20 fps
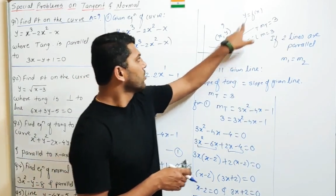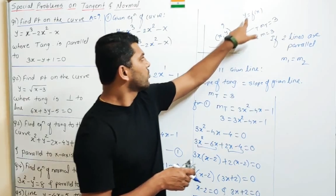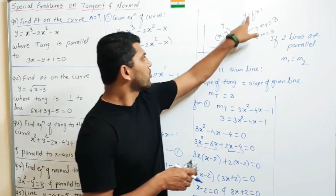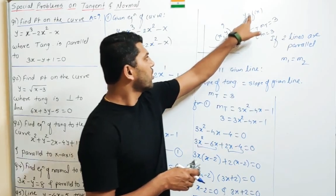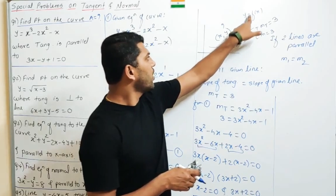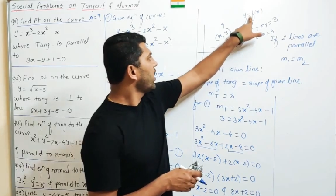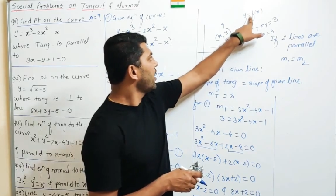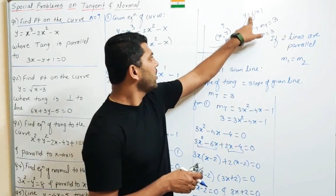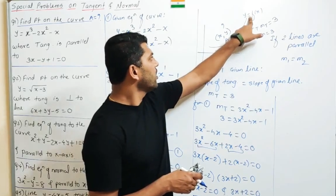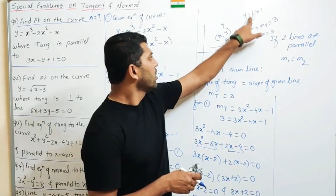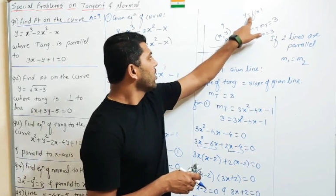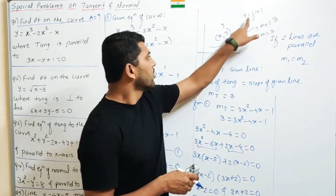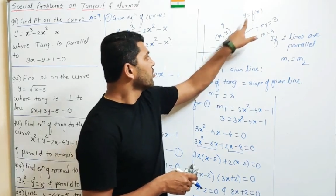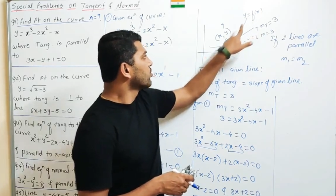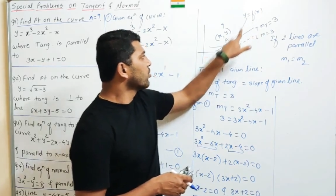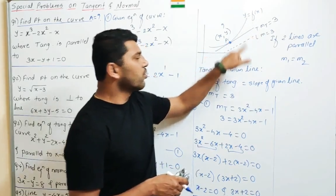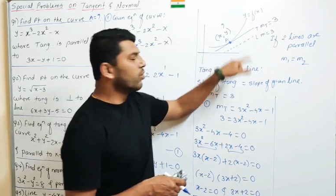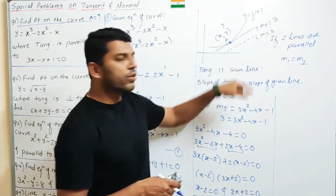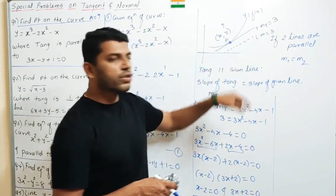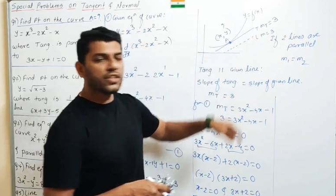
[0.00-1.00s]
So right,
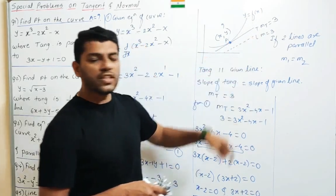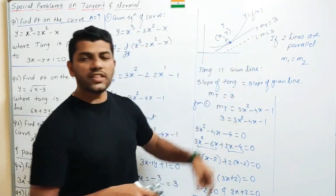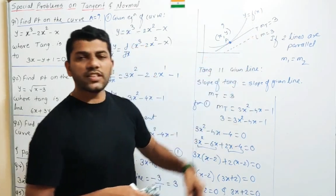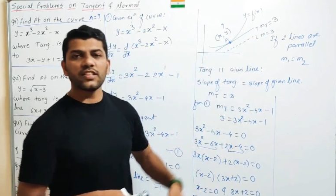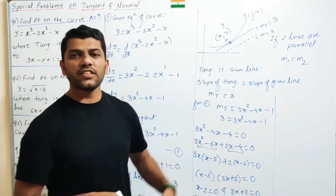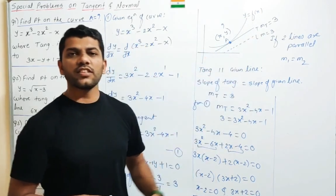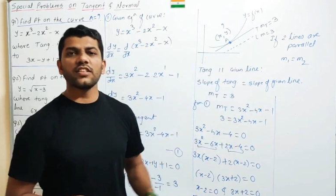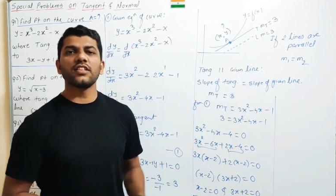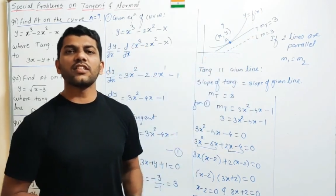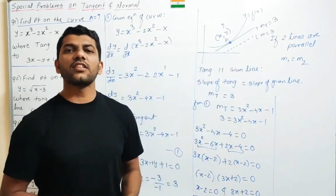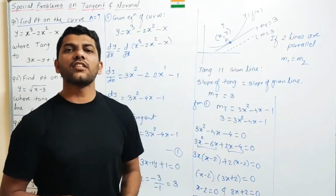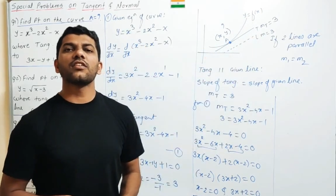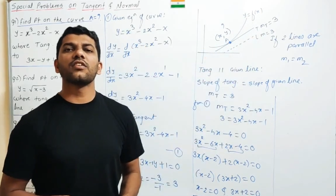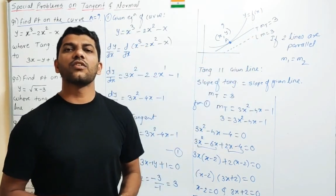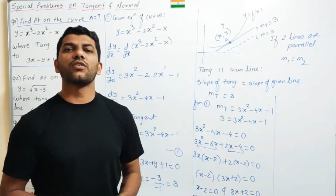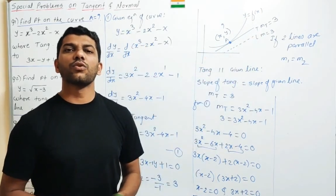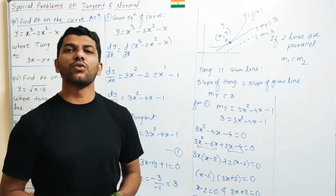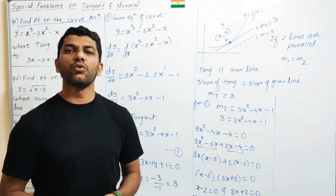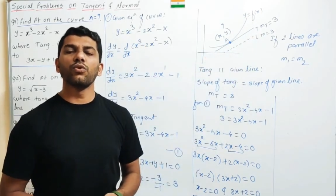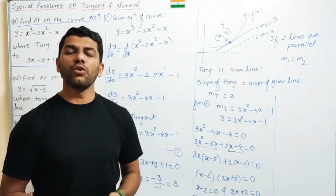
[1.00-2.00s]
so this is
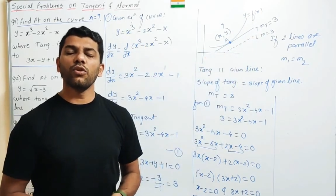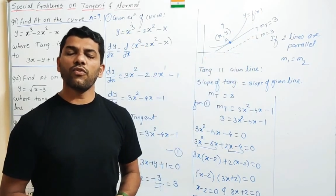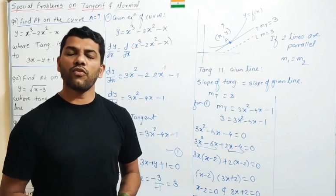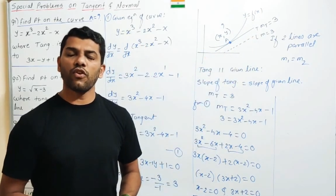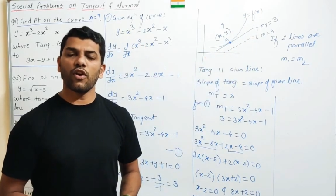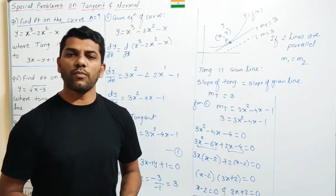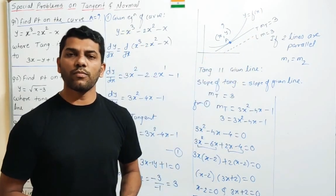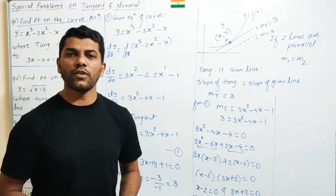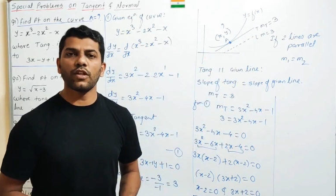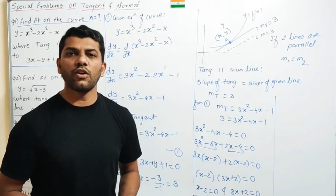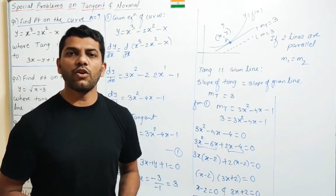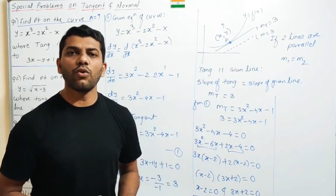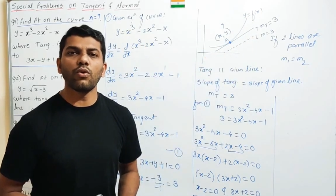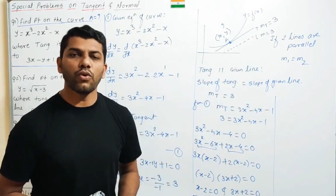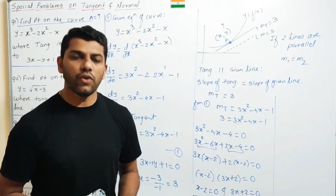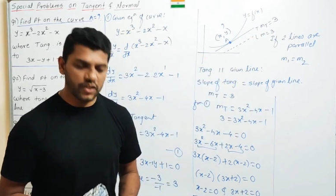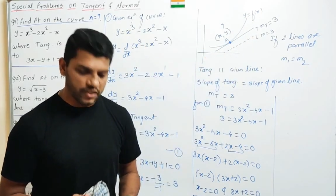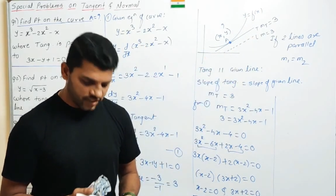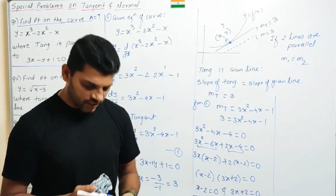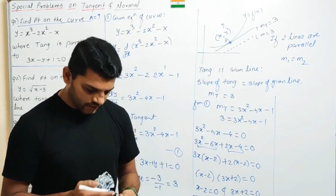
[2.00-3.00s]
a rule from the
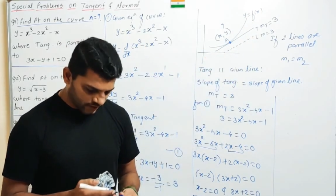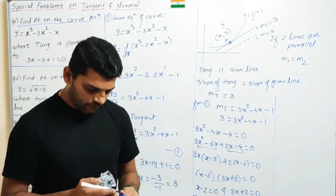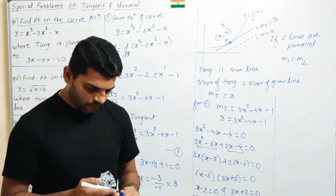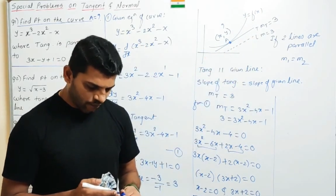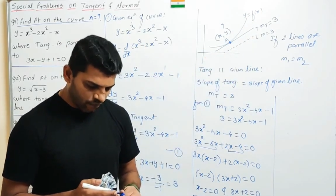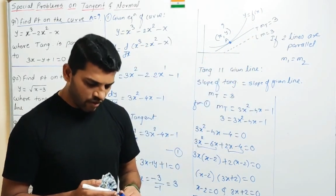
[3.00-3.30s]
locus.